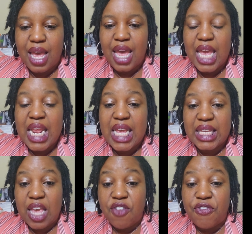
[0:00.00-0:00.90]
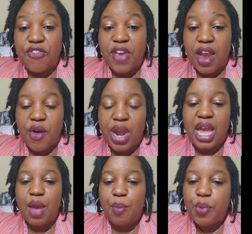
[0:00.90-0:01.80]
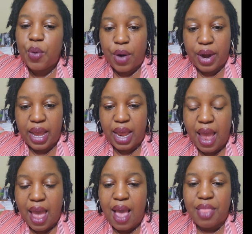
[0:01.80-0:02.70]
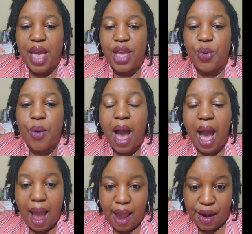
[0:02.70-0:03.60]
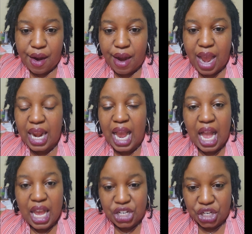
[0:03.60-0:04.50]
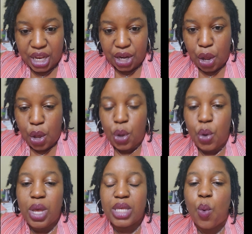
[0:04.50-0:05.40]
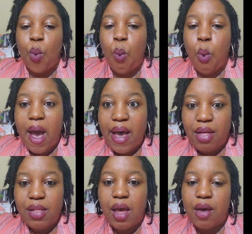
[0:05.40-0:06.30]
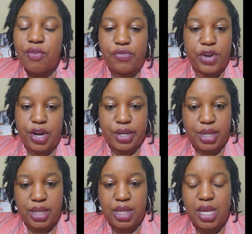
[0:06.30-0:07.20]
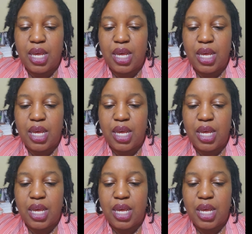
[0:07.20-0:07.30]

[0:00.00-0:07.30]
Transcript: it is very important that you hire an agent who is well versed